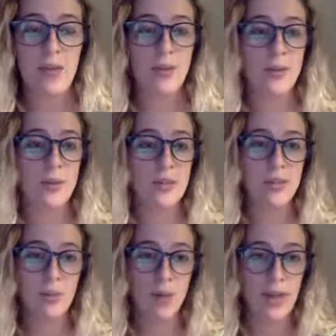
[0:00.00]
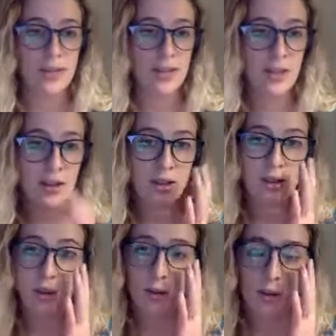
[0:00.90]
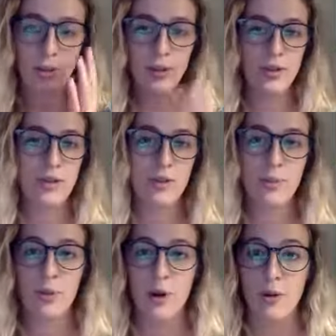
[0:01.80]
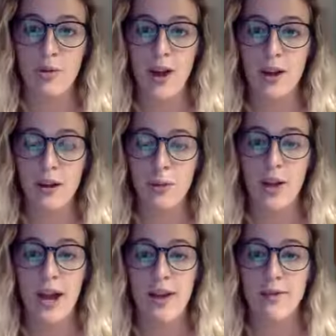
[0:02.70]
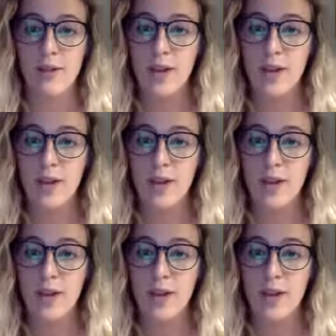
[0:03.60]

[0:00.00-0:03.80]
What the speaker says: your business branding. So your personal profile would have